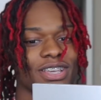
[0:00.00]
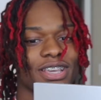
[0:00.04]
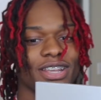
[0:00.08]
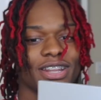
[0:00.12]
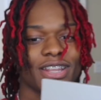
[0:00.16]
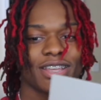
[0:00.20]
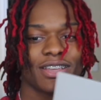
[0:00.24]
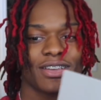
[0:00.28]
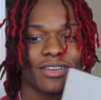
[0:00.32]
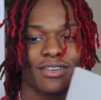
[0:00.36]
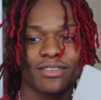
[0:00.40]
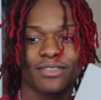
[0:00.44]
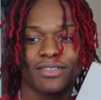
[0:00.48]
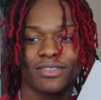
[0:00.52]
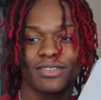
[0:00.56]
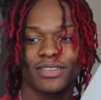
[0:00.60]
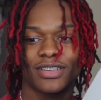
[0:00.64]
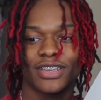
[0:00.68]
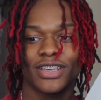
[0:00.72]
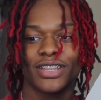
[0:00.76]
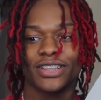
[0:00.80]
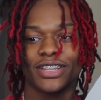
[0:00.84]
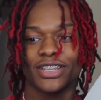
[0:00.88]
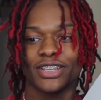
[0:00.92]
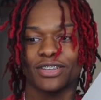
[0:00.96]
get it
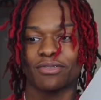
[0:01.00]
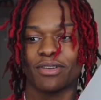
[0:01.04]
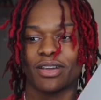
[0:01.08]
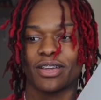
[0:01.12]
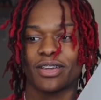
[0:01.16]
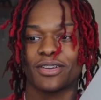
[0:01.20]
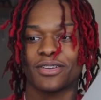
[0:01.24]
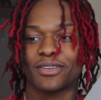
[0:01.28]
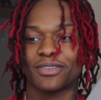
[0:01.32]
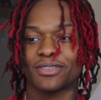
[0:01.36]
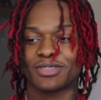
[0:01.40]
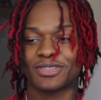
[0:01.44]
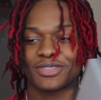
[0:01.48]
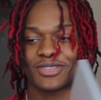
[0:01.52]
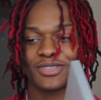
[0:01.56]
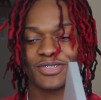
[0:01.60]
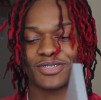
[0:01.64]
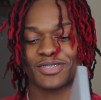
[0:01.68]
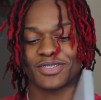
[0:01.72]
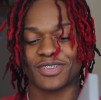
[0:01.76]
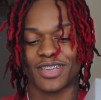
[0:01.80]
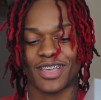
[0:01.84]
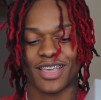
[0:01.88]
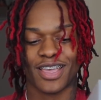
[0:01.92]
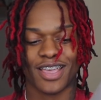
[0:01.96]
get this right here,
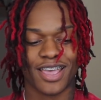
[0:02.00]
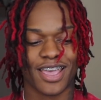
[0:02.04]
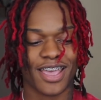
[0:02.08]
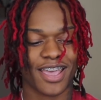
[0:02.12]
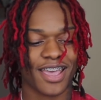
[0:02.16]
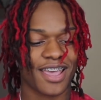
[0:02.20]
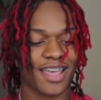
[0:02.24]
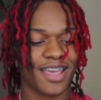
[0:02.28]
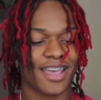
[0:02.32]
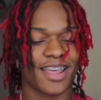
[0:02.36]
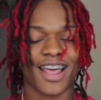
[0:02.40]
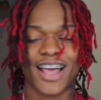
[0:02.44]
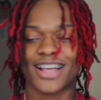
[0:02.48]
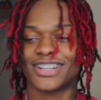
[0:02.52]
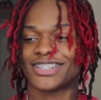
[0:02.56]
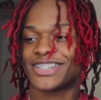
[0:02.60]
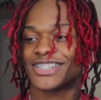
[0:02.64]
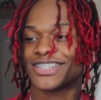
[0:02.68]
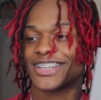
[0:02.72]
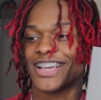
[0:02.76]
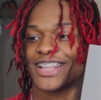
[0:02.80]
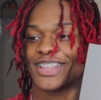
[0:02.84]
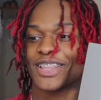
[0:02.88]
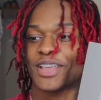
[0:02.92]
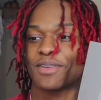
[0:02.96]
and I
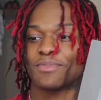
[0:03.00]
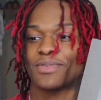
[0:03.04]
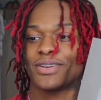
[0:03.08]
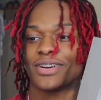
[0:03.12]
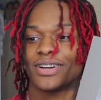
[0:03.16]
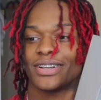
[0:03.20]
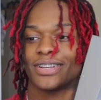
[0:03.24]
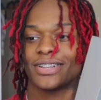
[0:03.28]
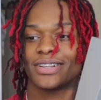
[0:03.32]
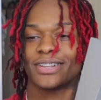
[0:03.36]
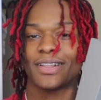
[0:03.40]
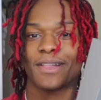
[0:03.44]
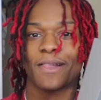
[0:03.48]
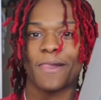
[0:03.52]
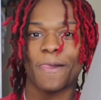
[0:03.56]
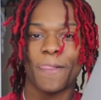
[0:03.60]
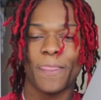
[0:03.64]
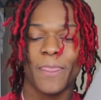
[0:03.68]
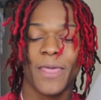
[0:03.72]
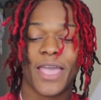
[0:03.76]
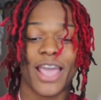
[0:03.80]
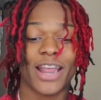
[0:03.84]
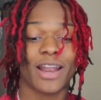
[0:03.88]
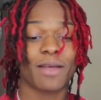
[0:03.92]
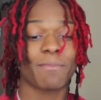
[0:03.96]
just got that mug.
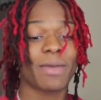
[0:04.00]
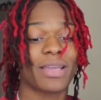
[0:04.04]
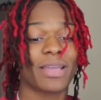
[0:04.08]
And I'm